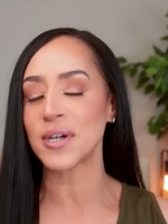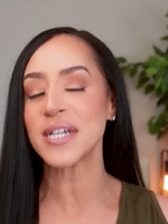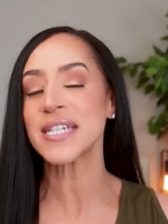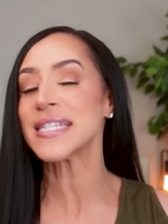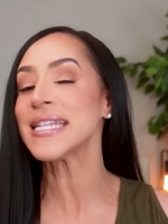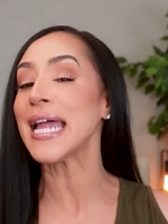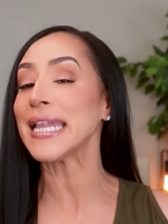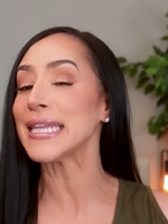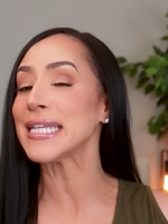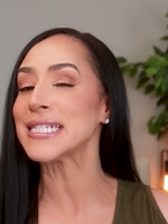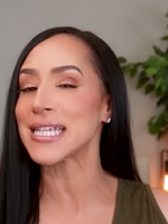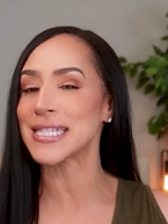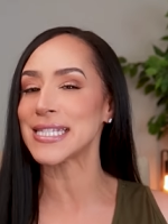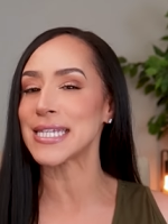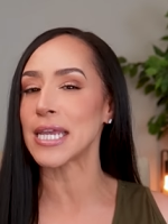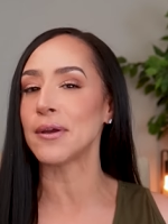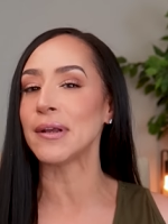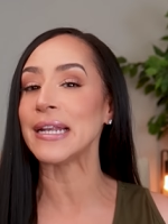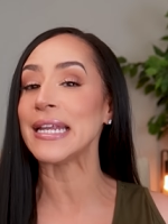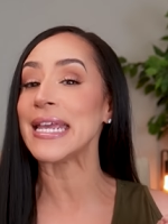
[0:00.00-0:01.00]
It's not necessarily
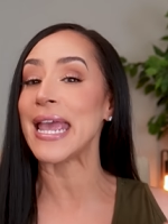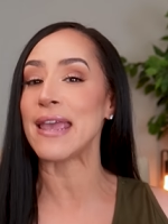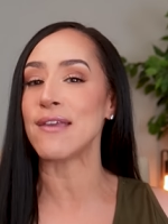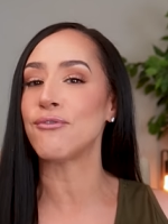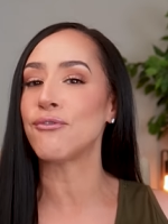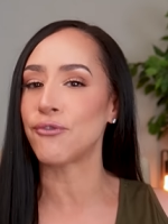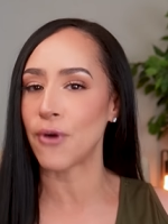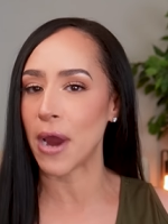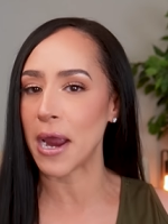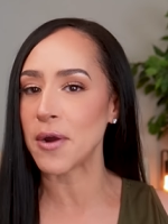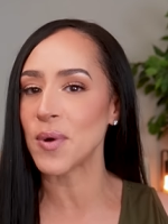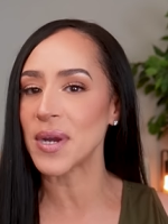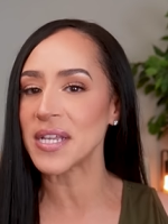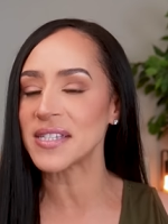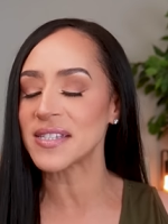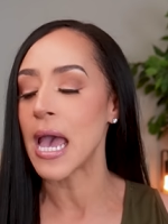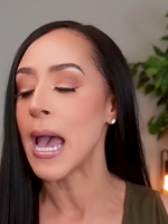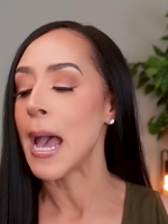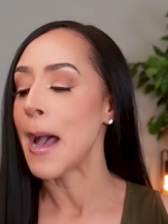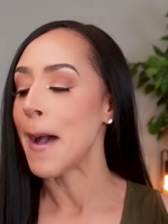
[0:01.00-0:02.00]
necessarily a
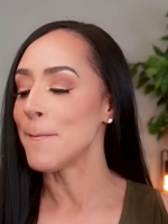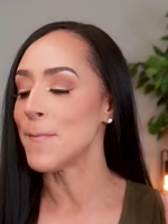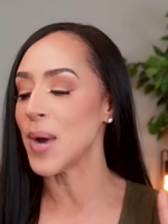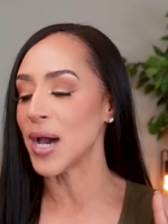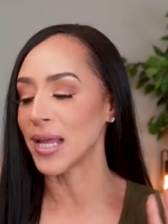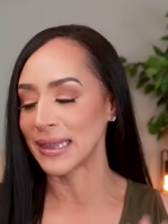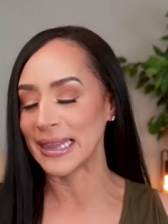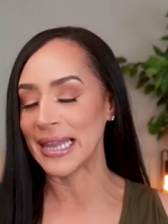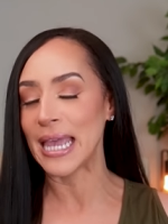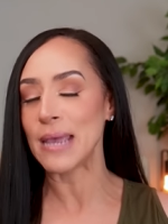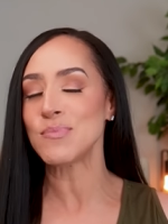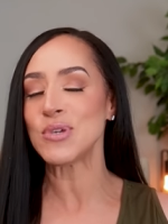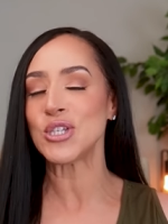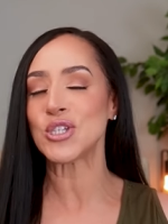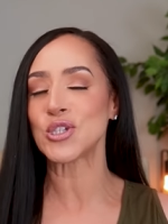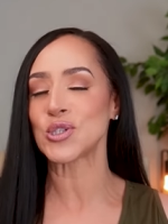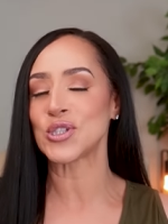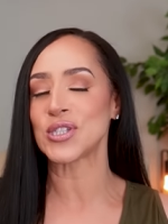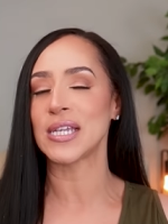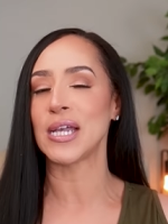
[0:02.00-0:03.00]
fragrance, but let me
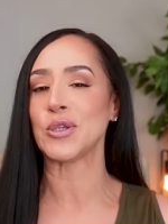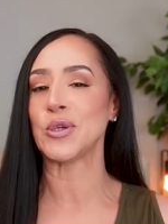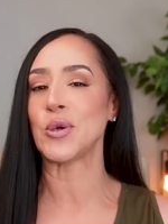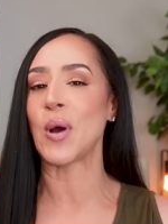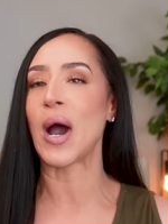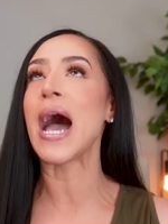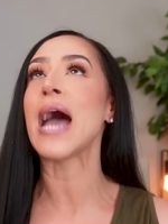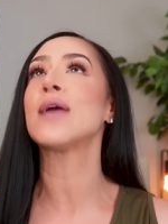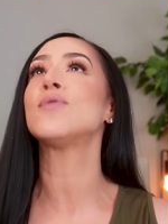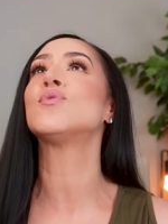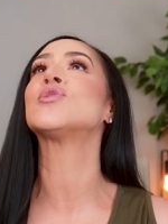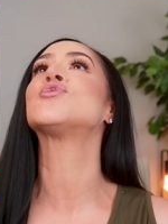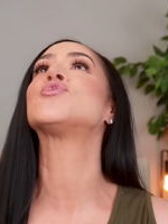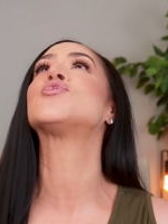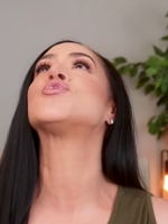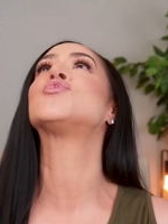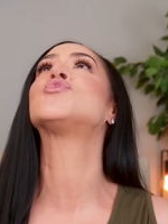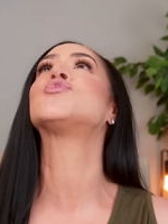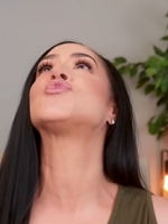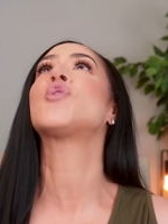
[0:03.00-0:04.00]
just tell you, I was
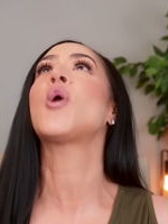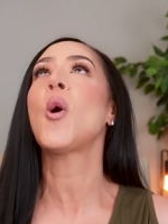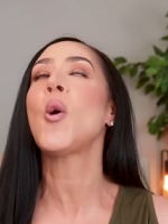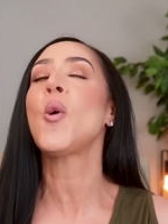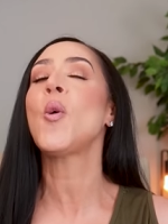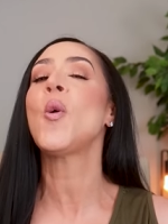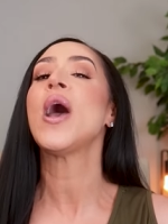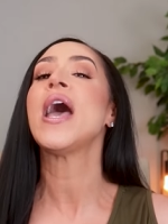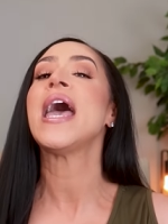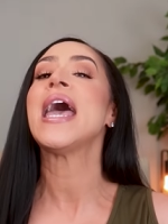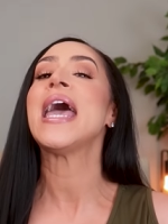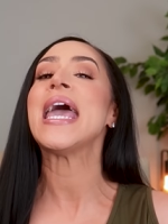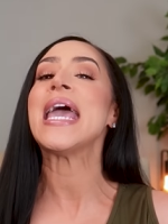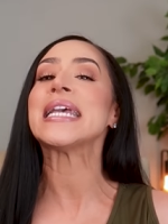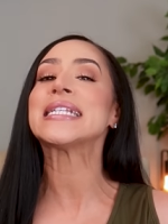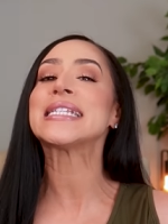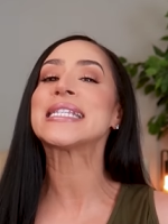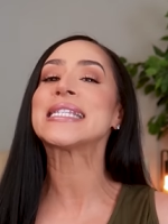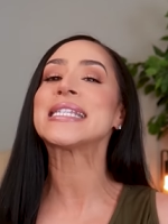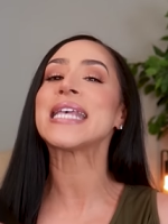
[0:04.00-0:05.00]
so
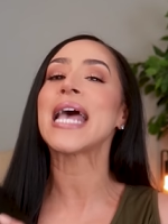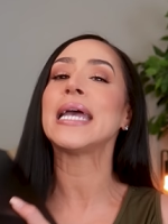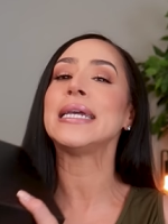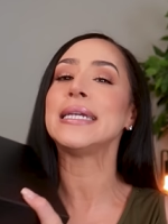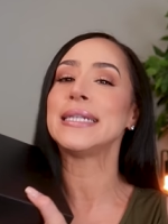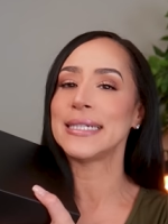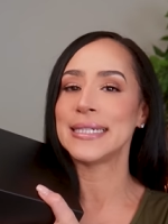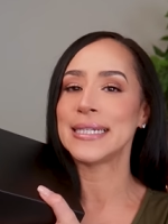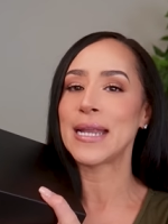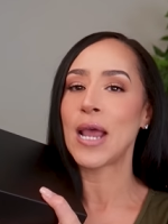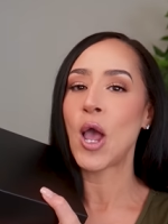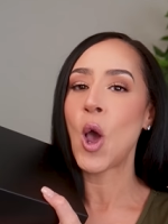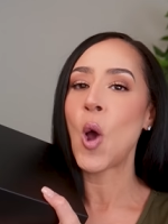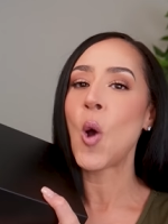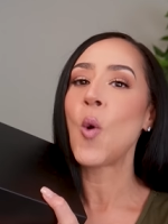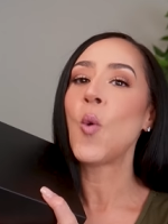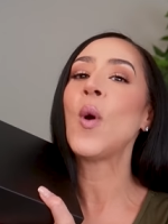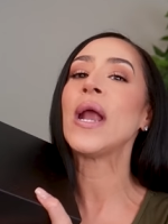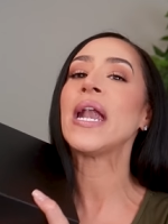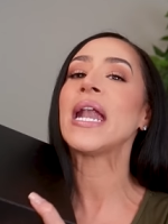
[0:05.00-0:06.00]
excited
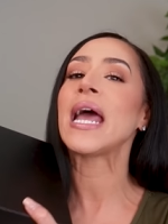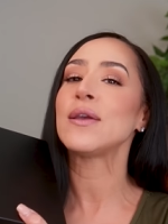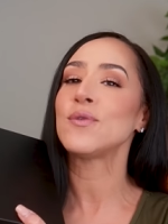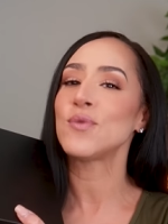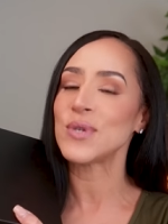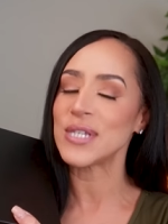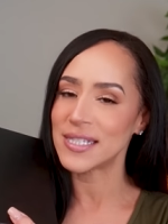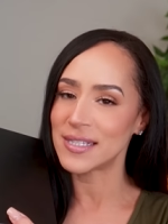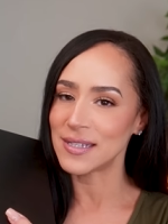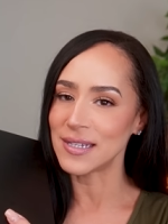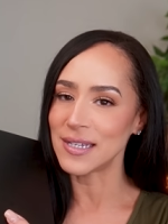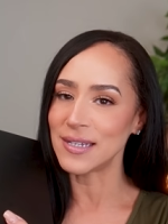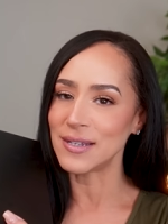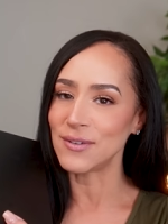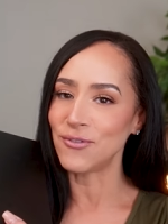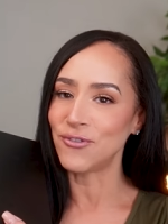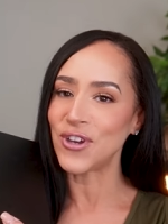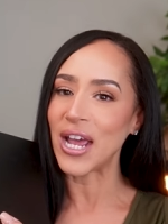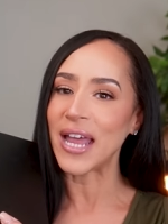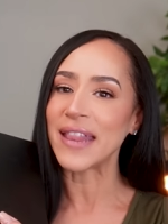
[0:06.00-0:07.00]
when I
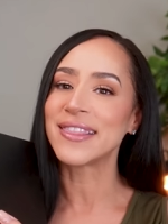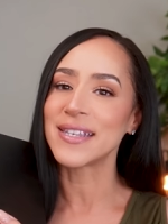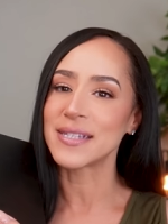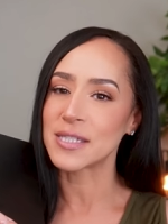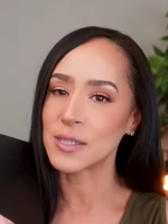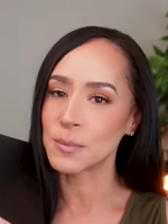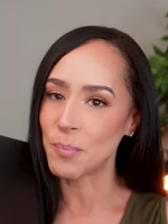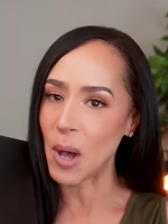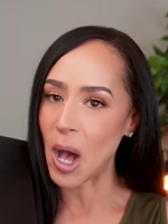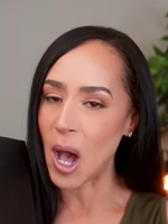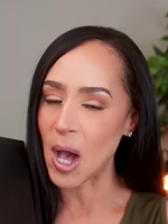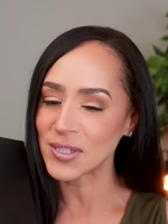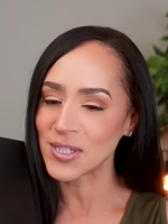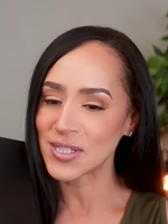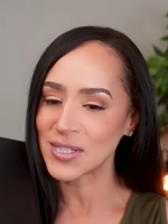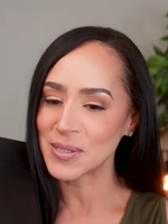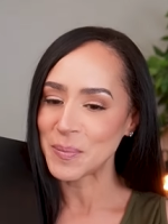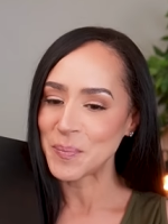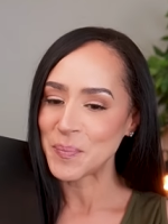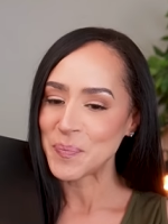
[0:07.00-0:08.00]
received this
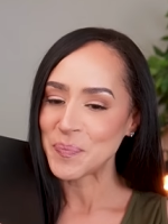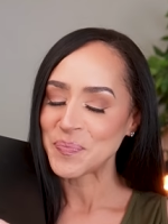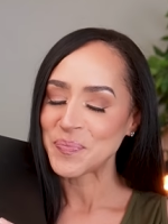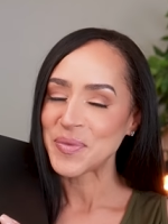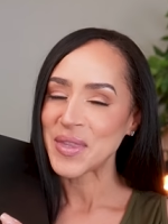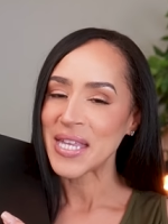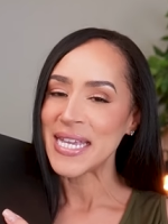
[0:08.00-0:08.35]
box.